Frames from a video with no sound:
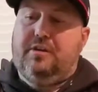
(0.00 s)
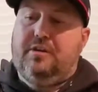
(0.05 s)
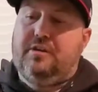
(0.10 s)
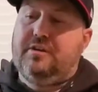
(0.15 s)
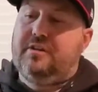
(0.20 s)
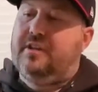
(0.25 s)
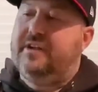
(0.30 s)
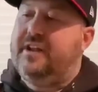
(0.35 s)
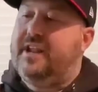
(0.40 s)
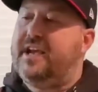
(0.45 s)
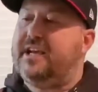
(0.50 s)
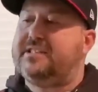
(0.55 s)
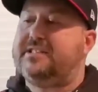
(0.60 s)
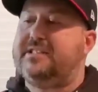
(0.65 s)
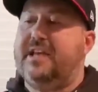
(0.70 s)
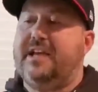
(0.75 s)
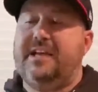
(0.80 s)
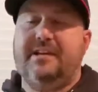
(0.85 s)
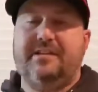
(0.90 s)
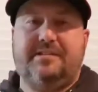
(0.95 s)
the next
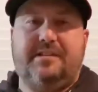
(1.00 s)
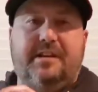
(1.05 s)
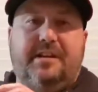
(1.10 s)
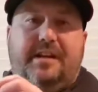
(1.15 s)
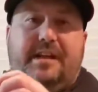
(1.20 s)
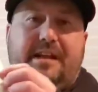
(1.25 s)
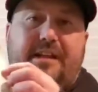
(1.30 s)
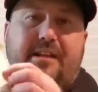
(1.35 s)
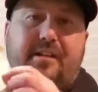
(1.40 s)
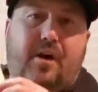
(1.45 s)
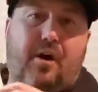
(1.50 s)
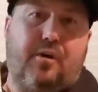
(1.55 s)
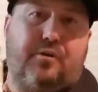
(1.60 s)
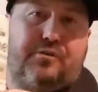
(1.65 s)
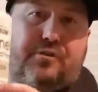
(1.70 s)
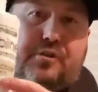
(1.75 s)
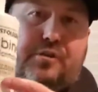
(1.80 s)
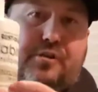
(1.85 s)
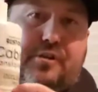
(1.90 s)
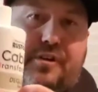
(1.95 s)
thing is the
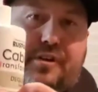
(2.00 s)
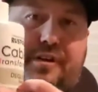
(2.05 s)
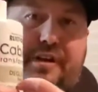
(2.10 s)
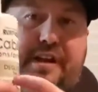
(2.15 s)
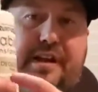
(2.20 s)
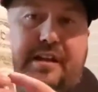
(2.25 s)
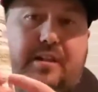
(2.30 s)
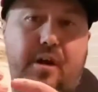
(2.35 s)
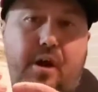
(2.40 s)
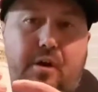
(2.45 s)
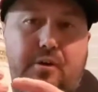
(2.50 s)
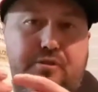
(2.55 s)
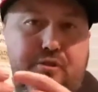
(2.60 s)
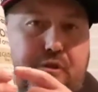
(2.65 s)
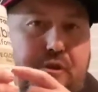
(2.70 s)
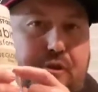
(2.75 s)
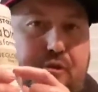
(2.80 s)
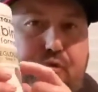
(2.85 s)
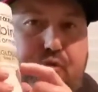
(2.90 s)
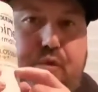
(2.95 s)
deglosser. The
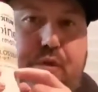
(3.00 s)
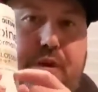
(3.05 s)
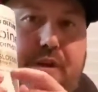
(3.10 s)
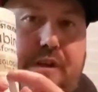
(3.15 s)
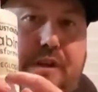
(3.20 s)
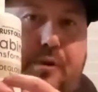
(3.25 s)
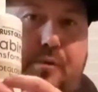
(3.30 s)
deglosser is really,